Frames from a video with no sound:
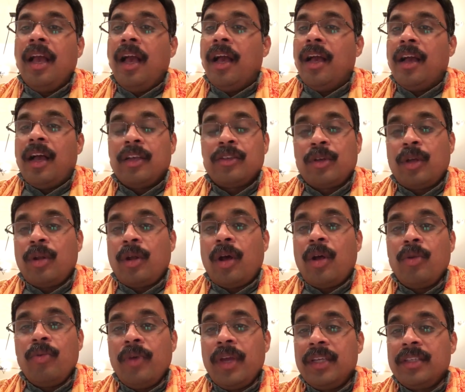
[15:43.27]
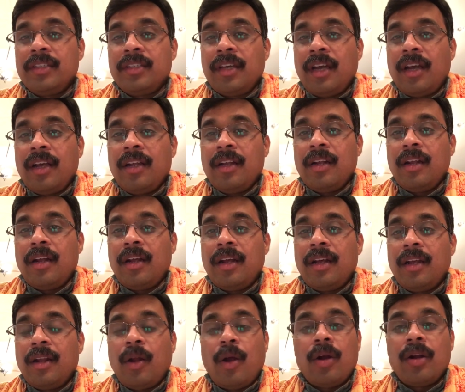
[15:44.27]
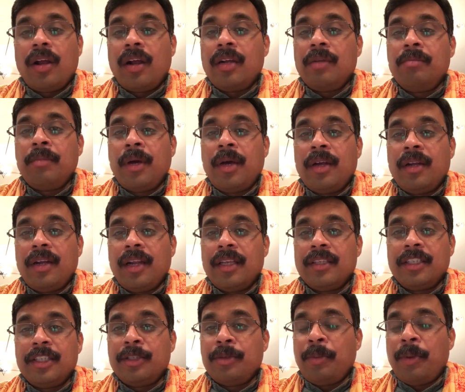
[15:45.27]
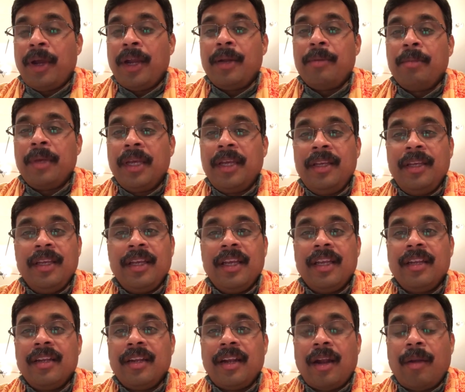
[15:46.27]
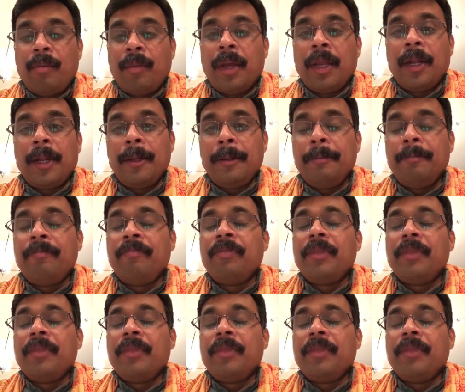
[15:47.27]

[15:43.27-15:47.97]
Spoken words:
As always, Lord Hanuman has inspired me in Ramayana,